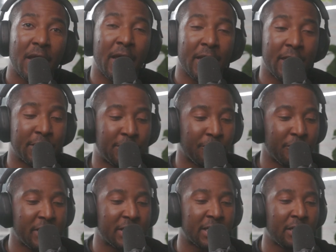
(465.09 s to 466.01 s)
And it's the
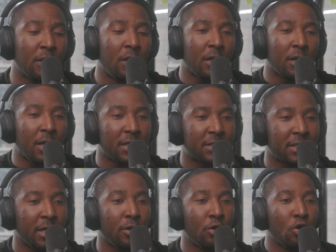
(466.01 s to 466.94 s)
reason, let's
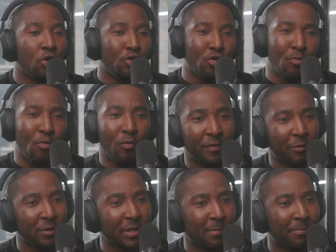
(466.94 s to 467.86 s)
say you move in
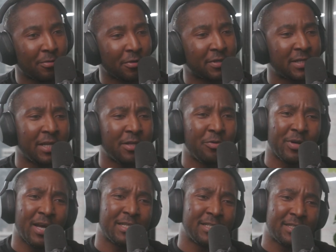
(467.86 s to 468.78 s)
with the person, you
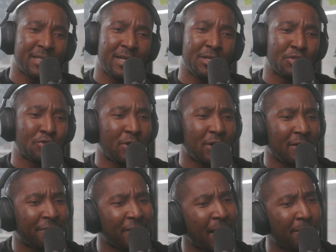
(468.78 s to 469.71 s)
guys decide to start a
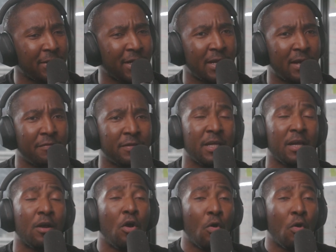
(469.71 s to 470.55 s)
family and everything.